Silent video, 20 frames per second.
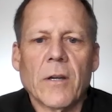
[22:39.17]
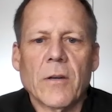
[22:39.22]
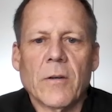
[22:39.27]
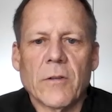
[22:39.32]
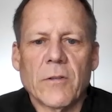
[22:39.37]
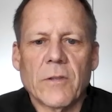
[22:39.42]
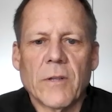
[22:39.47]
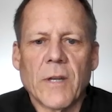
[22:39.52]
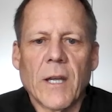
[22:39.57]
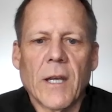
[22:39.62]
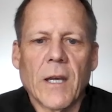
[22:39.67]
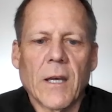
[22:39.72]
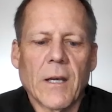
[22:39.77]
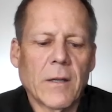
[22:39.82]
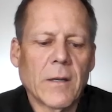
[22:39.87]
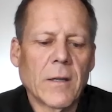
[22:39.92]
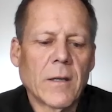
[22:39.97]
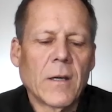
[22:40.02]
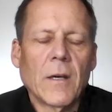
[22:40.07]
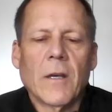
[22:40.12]

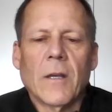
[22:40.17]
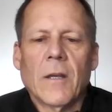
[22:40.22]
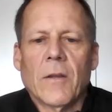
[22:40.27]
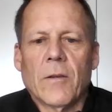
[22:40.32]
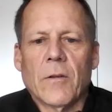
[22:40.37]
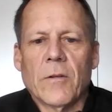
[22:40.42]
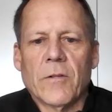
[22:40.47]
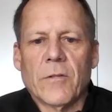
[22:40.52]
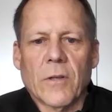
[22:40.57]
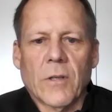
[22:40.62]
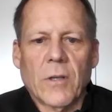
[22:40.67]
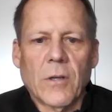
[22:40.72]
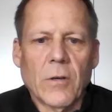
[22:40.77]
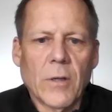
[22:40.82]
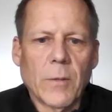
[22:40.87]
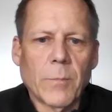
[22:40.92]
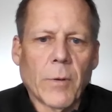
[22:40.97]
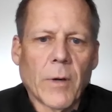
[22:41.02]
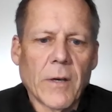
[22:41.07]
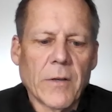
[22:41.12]
understand their
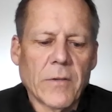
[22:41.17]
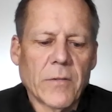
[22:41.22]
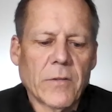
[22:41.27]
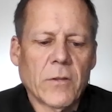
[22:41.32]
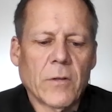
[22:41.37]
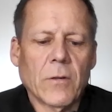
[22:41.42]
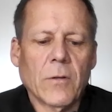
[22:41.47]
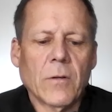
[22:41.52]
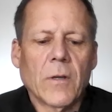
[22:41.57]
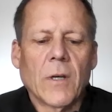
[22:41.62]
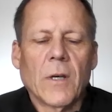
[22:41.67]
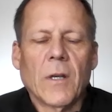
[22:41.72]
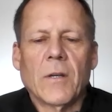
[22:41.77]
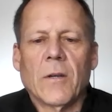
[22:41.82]
security posture.